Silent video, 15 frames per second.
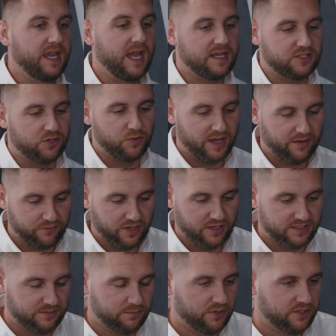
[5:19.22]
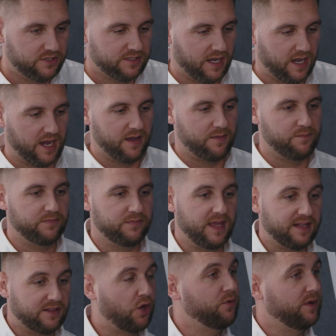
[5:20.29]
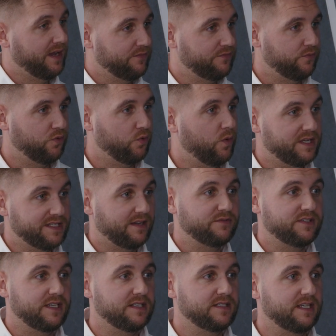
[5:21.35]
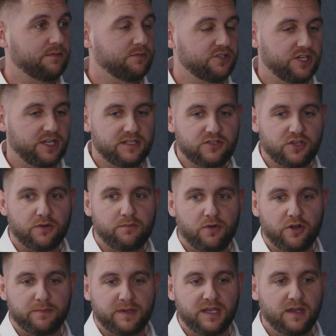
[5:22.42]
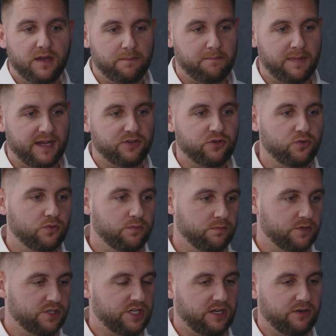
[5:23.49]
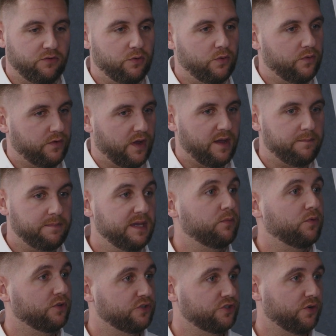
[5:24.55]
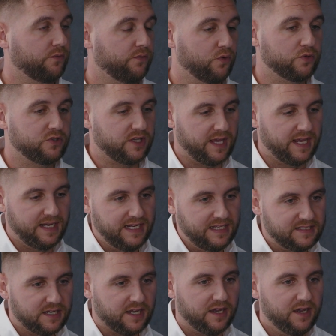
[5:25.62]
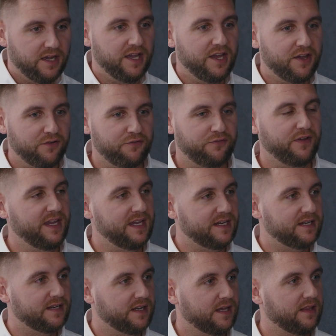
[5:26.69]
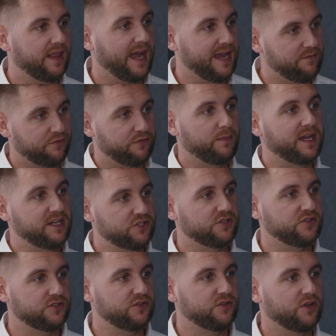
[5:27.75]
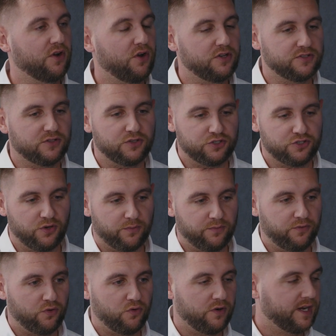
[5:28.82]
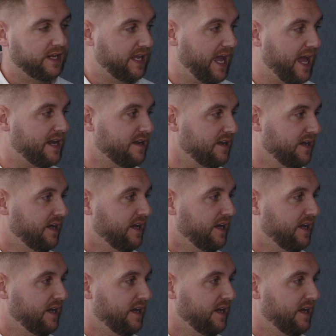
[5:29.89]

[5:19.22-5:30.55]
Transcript: Yeah, so we have customers um, that don't have always have C N C machines, so it might be manual machinery with um, people on the shop floor. So they need to feed that information to the guys on the shop floor. And again,